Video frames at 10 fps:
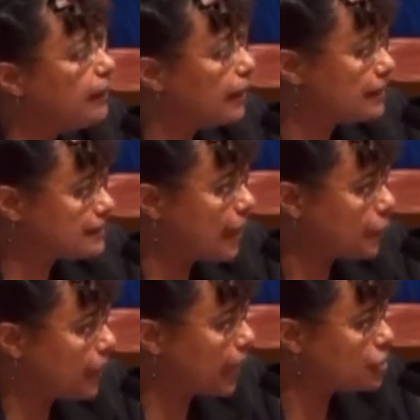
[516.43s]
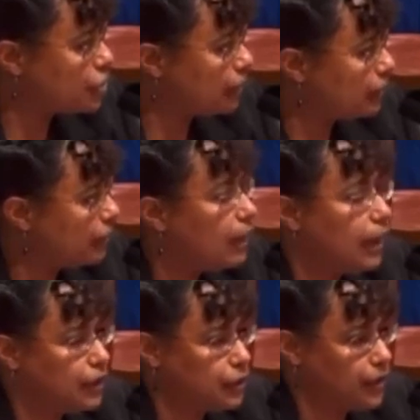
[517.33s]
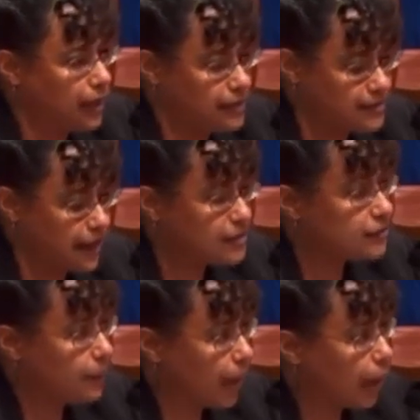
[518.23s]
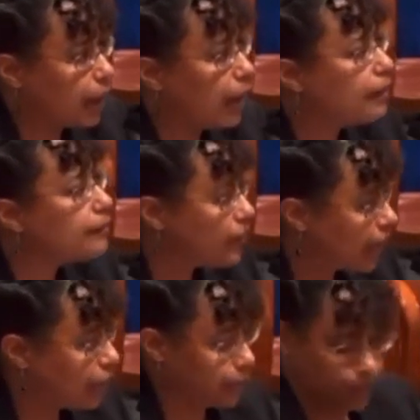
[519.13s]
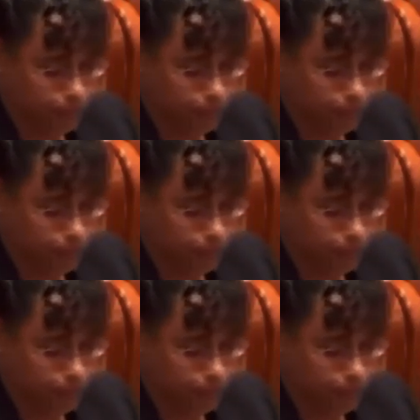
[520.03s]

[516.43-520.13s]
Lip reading: and segregation in the United States of America? Thank you.